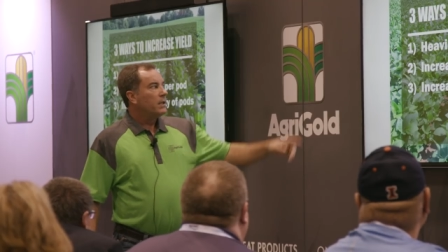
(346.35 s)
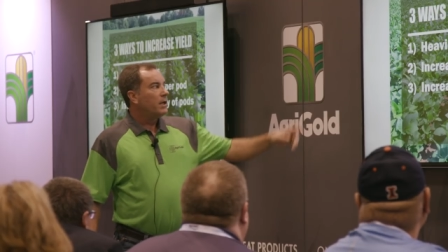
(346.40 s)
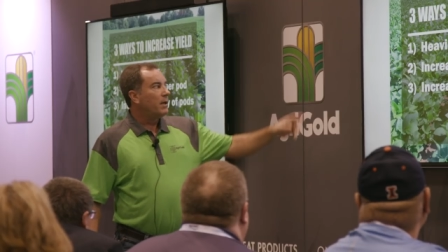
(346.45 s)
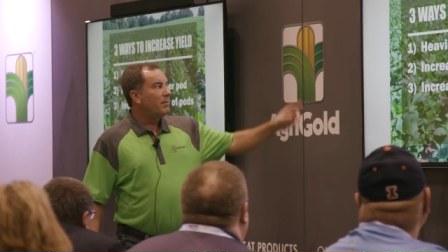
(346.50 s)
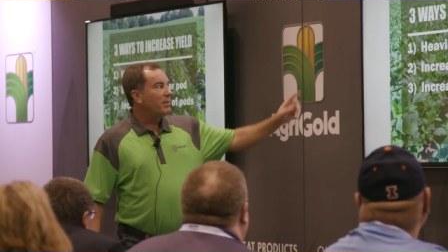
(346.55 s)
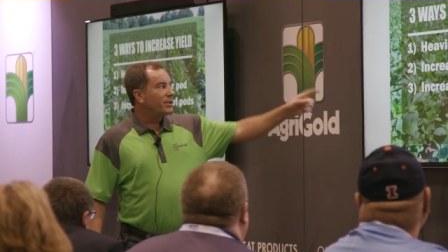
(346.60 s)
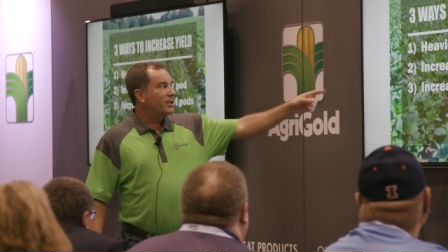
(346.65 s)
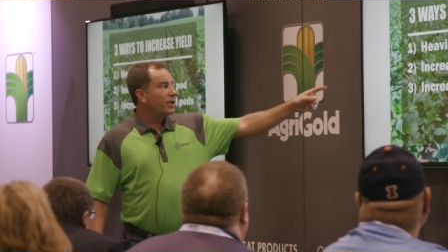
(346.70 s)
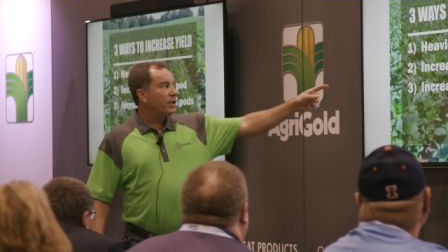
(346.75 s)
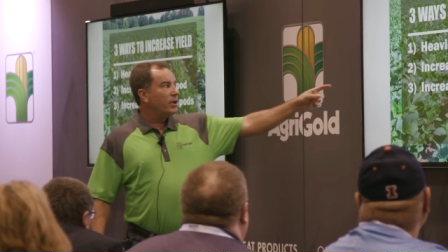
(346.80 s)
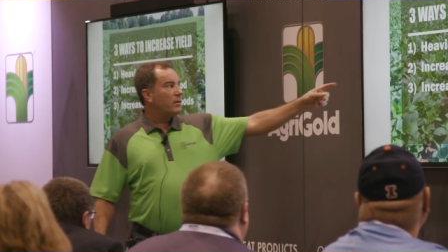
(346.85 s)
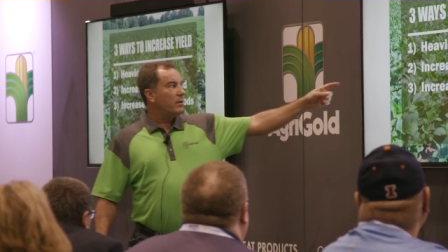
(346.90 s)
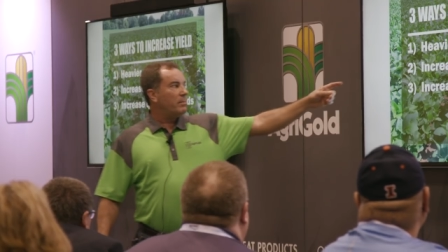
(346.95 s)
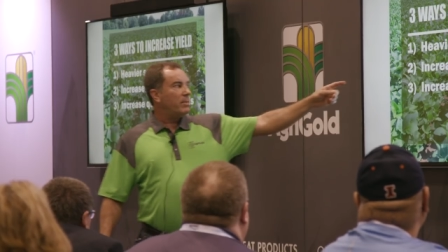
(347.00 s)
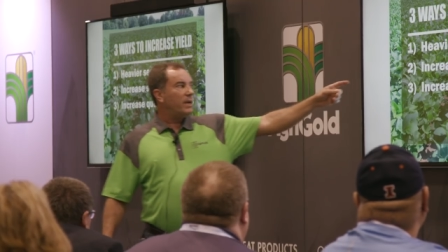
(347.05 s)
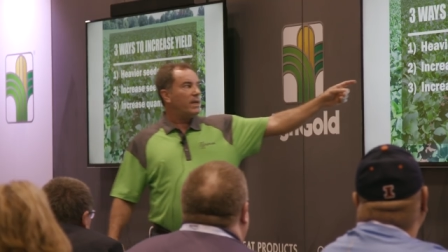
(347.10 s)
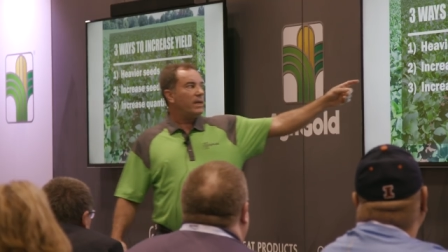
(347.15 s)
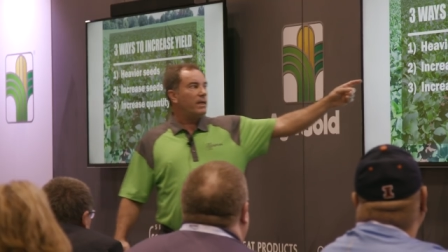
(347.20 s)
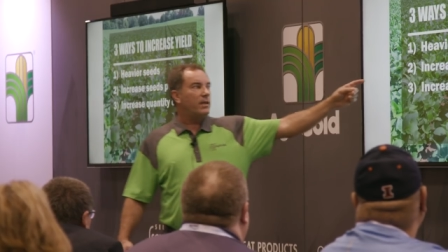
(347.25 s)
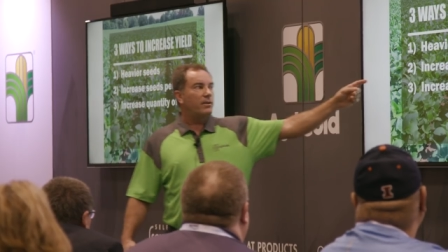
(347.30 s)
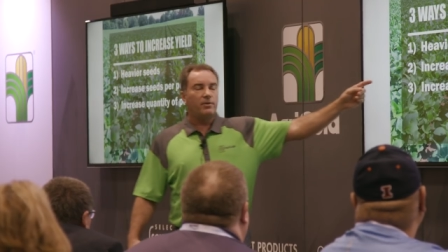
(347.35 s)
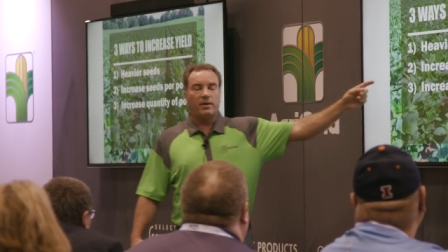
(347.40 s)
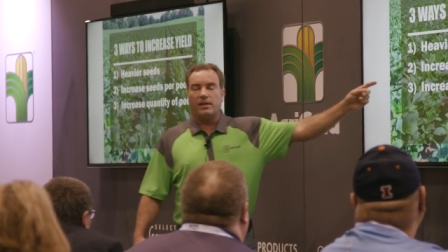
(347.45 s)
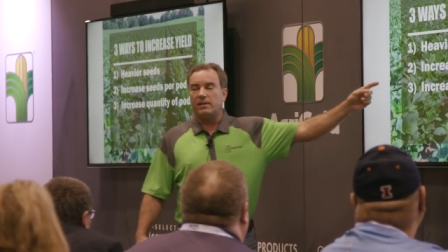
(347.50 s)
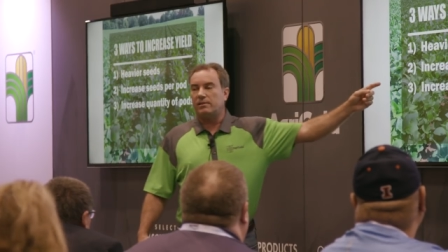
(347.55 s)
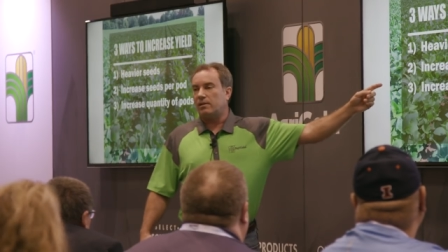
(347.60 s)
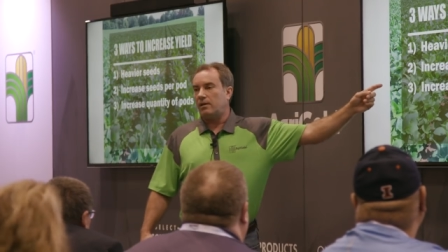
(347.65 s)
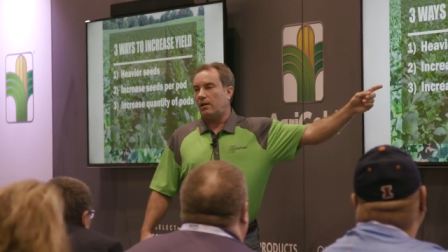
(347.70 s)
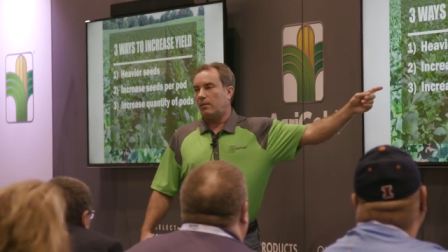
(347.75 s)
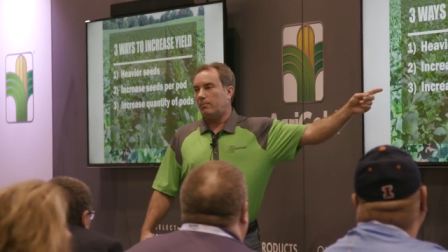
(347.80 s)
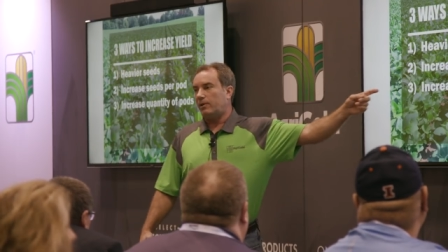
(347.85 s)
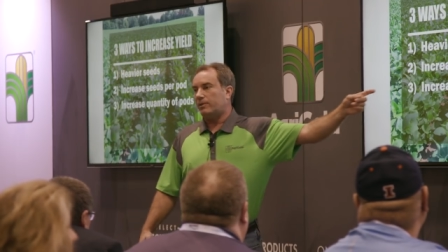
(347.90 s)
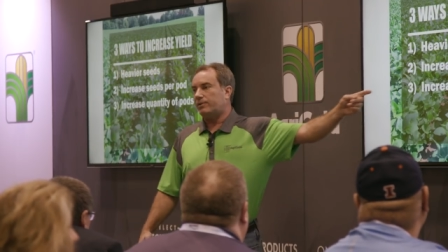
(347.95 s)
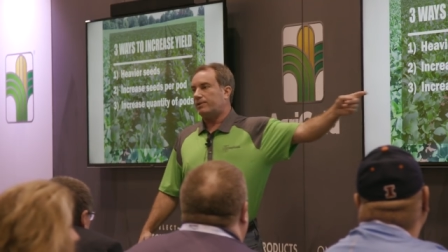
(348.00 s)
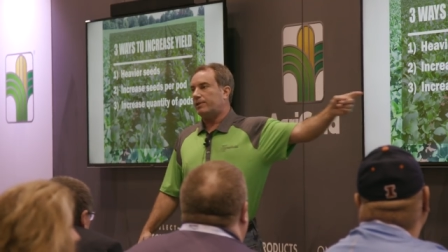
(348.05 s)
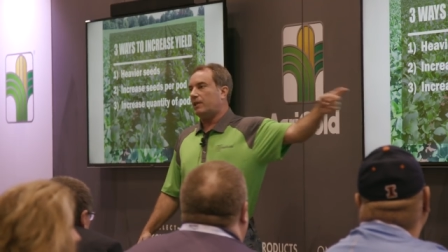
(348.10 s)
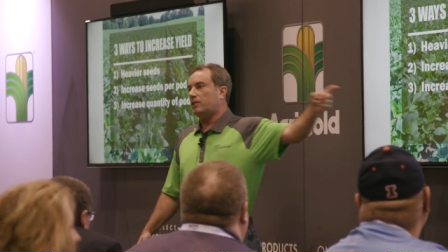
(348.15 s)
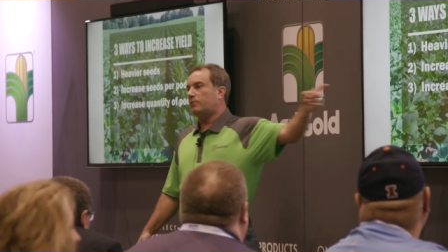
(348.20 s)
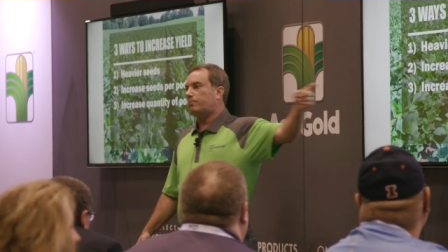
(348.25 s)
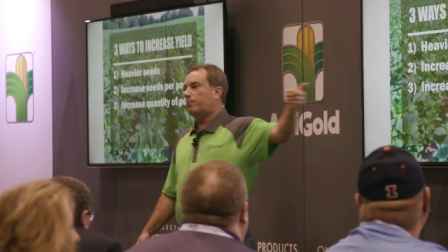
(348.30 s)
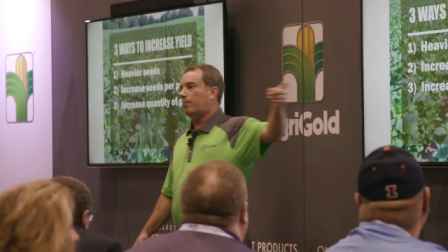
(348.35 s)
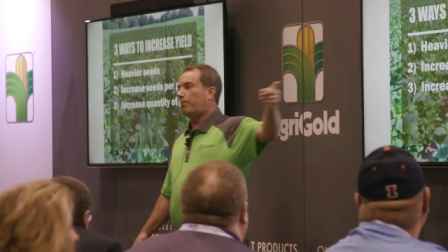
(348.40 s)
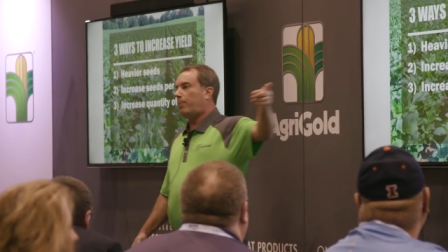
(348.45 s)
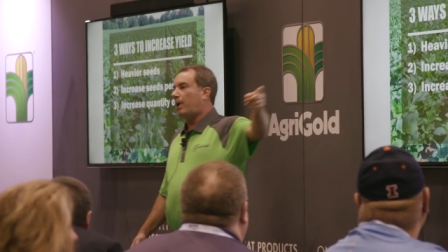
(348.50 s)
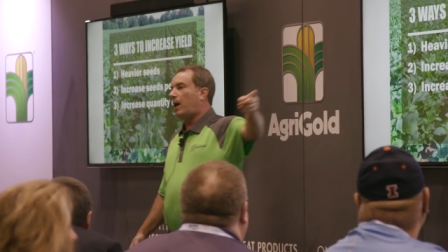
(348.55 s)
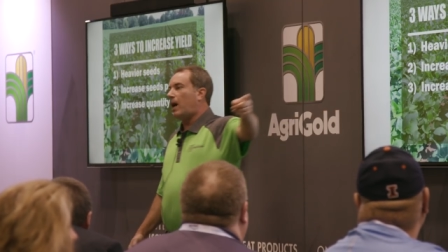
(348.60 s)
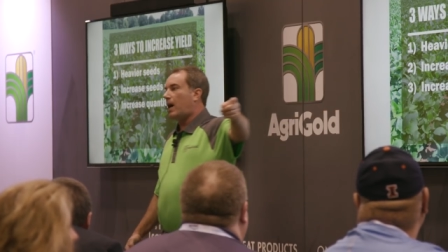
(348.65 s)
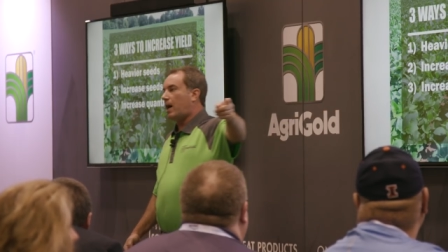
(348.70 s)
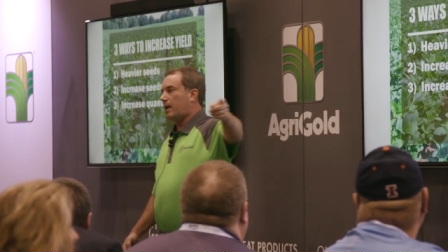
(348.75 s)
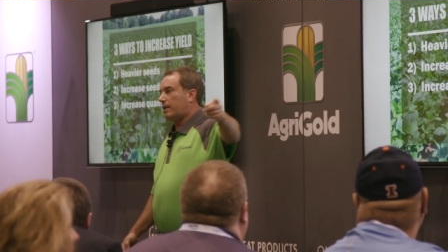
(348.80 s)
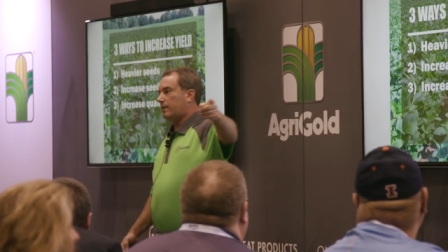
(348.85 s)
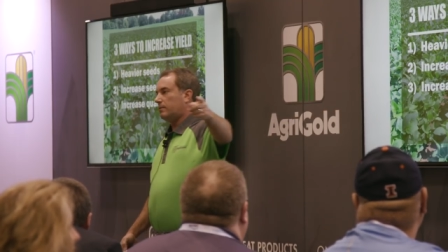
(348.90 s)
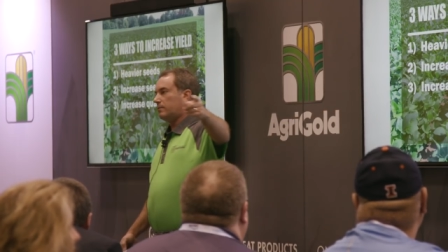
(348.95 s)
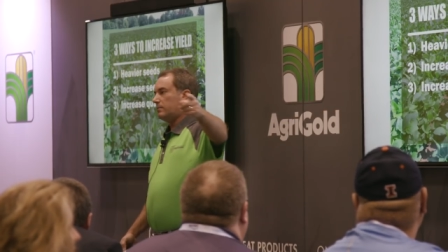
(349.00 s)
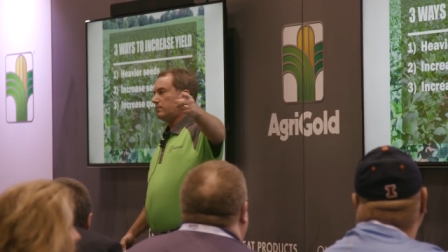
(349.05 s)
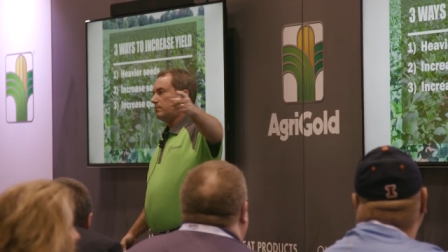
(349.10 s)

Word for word: Number 2 would be to increase the number of seeds per pod.